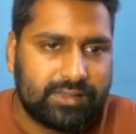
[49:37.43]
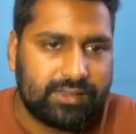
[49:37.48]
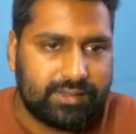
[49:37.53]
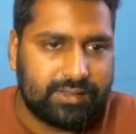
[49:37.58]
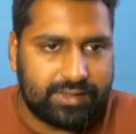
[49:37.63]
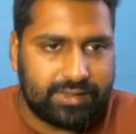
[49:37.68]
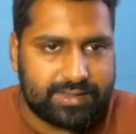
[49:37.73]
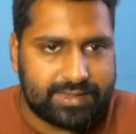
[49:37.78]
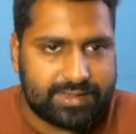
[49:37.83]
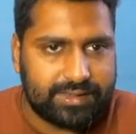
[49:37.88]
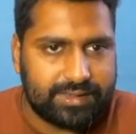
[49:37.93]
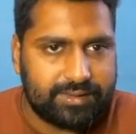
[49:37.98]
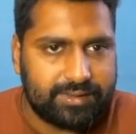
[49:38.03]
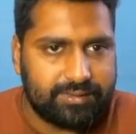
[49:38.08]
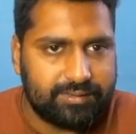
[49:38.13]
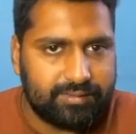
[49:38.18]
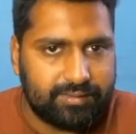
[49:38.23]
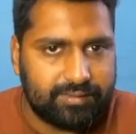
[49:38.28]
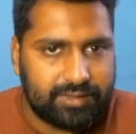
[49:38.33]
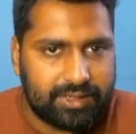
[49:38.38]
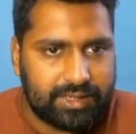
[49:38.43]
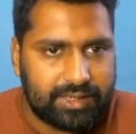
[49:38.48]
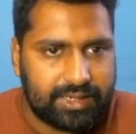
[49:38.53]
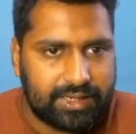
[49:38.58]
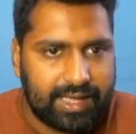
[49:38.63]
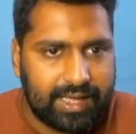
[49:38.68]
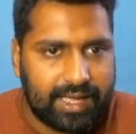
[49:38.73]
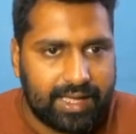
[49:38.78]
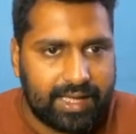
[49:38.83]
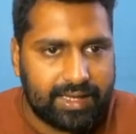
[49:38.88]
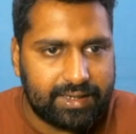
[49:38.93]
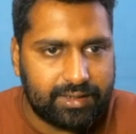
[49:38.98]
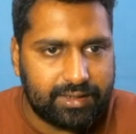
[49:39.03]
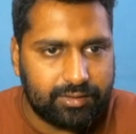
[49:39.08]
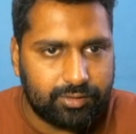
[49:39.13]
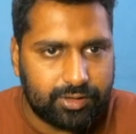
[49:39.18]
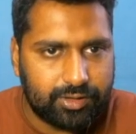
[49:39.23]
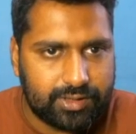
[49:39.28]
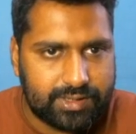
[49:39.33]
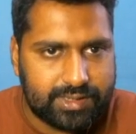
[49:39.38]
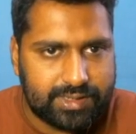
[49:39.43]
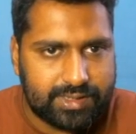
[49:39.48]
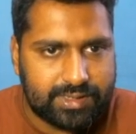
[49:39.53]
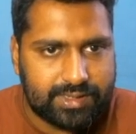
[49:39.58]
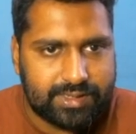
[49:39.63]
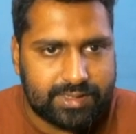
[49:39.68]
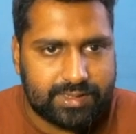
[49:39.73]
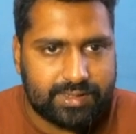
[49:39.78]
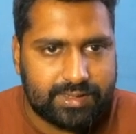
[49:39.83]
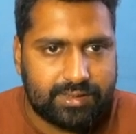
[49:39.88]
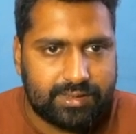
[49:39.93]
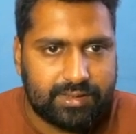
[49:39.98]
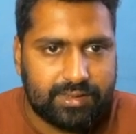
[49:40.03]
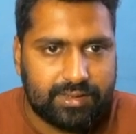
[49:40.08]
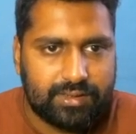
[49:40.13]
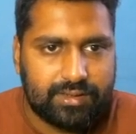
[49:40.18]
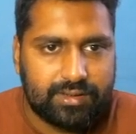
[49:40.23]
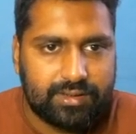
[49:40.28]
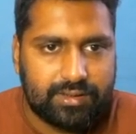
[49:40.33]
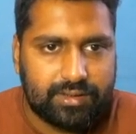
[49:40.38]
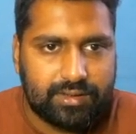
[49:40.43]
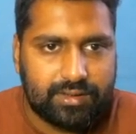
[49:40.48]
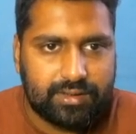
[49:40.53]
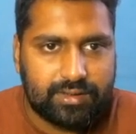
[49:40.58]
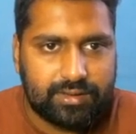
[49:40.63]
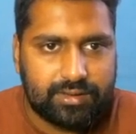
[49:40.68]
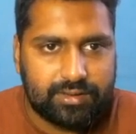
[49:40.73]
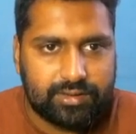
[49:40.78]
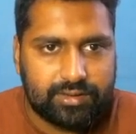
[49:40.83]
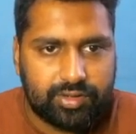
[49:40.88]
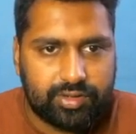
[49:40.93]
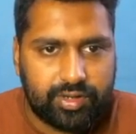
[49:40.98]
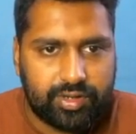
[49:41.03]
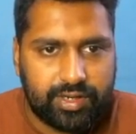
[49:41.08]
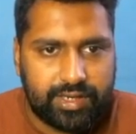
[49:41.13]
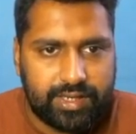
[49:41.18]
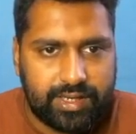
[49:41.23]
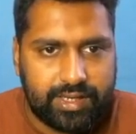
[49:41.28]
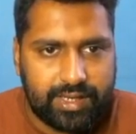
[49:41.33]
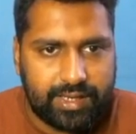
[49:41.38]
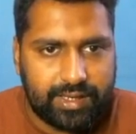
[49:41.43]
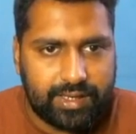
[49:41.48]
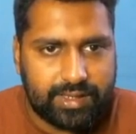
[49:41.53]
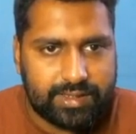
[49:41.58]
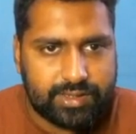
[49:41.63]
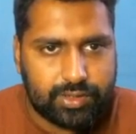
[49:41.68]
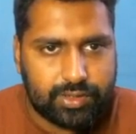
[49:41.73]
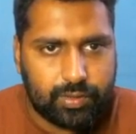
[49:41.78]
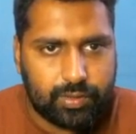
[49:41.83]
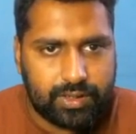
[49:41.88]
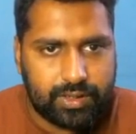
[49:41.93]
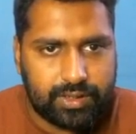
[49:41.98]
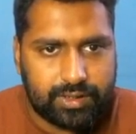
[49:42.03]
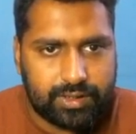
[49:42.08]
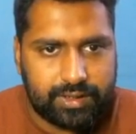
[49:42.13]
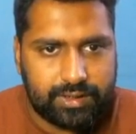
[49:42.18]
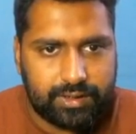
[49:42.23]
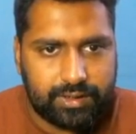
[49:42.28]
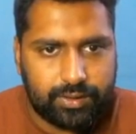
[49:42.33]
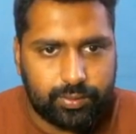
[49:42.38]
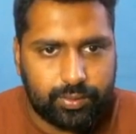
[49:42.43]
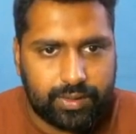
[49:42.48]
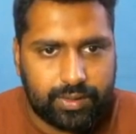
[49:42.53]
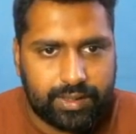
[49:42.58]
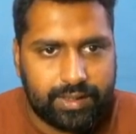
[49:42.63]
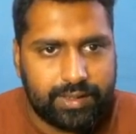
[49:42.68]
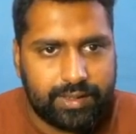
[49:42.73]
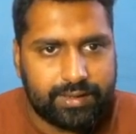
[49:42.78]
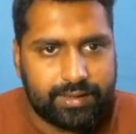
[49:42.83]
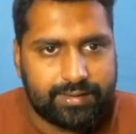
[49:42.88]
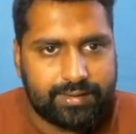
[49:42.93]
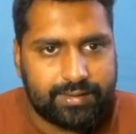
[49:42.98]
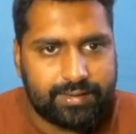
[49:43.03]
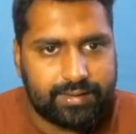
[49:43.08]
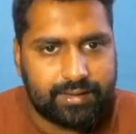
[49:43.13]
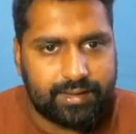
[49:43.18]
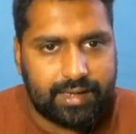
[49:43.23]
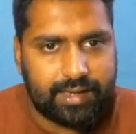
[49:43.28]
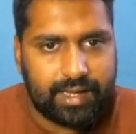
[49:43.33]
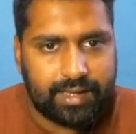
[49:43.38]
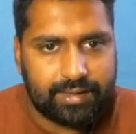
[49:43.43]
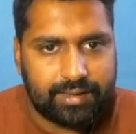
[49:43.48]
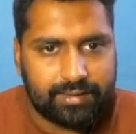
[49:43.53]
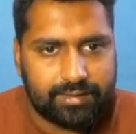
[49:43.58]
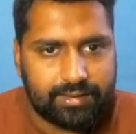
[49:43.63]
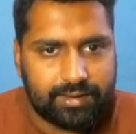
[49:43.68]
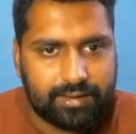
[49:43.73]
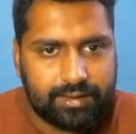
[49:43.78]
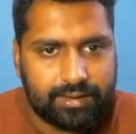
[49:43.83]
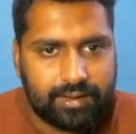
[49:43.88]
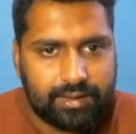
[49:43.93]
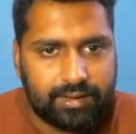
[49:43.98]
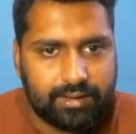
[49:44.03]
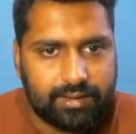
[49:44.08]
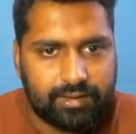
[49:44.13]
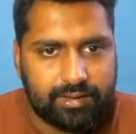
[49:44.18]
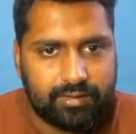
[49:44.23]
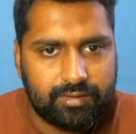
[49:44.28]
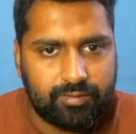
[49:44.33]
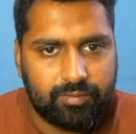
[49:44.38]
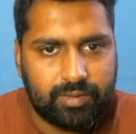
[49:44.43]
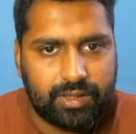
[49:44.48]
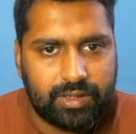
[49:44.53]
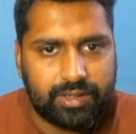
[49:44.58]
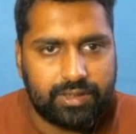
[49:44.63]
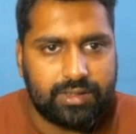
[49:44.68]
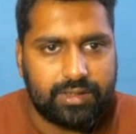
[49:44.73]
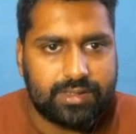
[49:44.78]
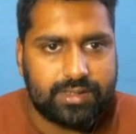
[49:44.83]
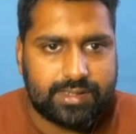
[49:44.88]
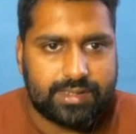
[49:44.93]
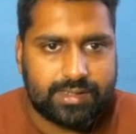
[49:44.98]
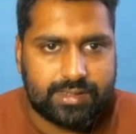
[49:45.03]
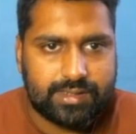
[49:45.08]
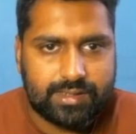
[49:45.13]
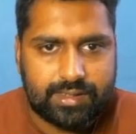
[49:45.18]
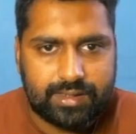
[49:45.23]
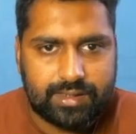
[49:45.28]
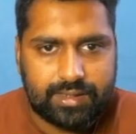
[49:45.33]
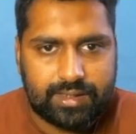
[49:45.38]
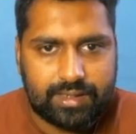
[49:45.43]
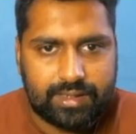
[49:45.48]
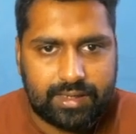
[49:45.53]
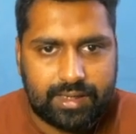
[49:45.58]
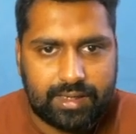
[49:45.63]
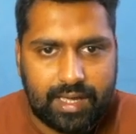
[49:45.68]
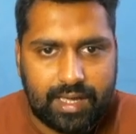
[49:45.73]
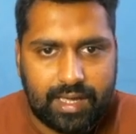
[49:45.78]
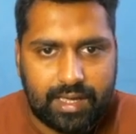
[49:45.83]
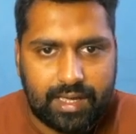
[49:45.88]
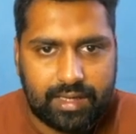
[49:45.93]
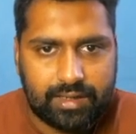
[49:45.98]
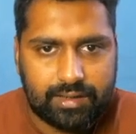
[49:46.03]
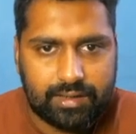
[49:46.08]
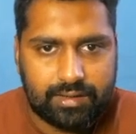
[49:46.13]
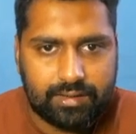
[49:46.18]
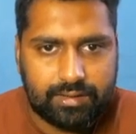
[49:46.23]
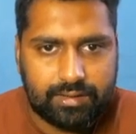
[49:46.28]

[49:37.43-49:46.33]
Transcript: Let's see, tan inverse 3a square into a tan theta minus tan